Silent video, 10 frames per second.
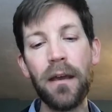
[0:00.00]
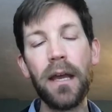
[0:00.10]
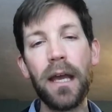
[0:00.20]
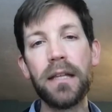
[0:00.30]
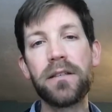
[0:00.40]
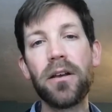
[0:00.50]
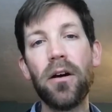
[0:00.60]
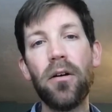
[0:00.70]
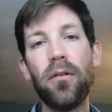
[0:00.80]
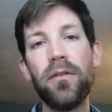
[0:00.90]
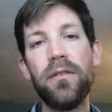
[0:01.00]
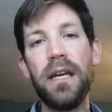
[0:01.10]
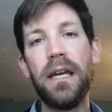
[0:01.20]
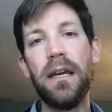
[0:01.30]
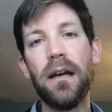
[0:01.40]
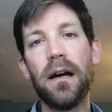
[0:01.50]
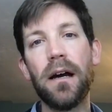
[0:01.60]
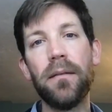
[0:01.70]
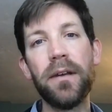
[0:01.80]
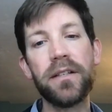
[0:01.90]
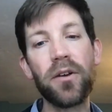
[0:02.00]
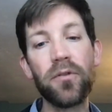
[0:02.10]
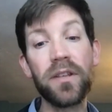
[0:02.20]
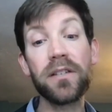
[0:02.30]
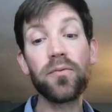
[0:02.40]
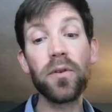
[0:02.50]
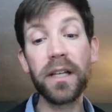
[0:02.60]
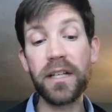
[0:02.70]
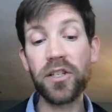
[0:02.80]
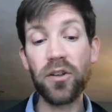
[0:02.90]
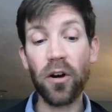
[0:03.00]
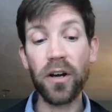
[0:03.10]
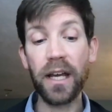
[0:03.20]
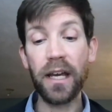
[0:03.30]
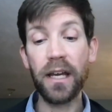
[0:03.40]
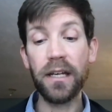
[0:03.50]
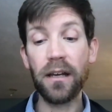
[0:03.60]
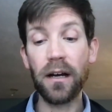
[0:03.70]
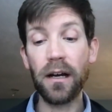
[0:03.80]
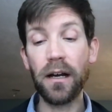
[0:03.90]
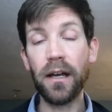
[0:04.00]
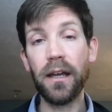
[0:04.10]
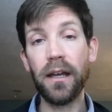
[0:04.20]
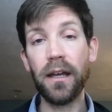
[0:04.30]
And so this really started a